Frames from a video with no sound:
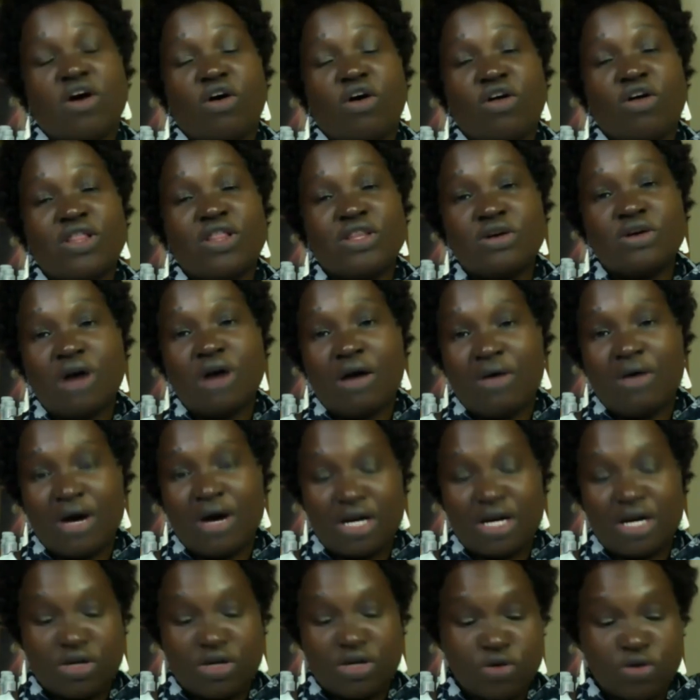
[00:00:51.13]
Although
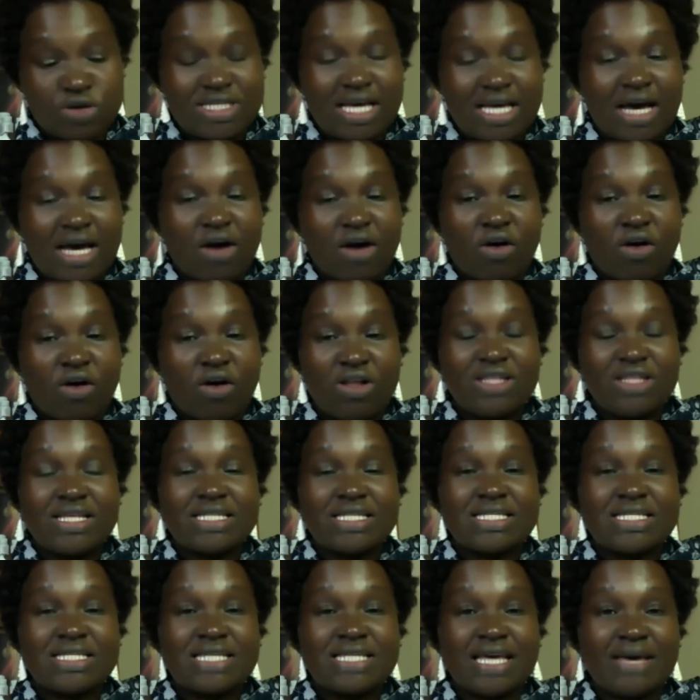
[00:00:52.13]
our goals are all
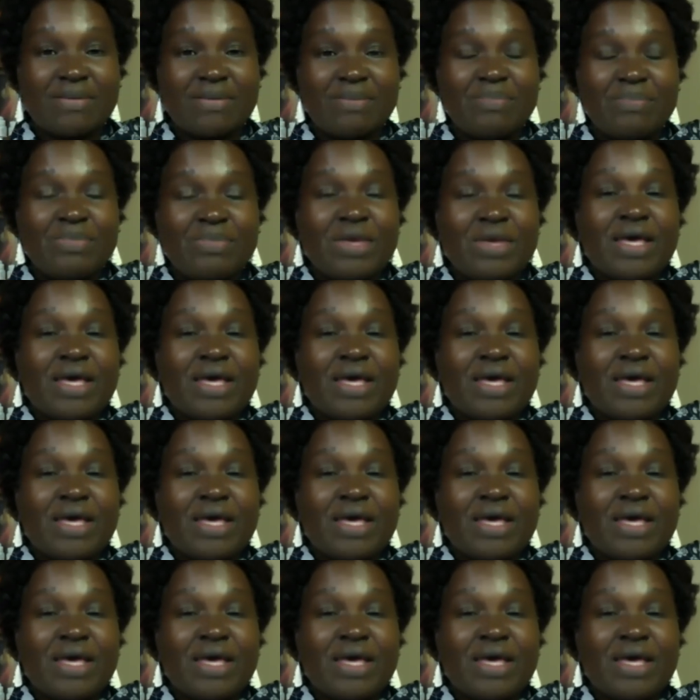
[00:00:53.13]
the same,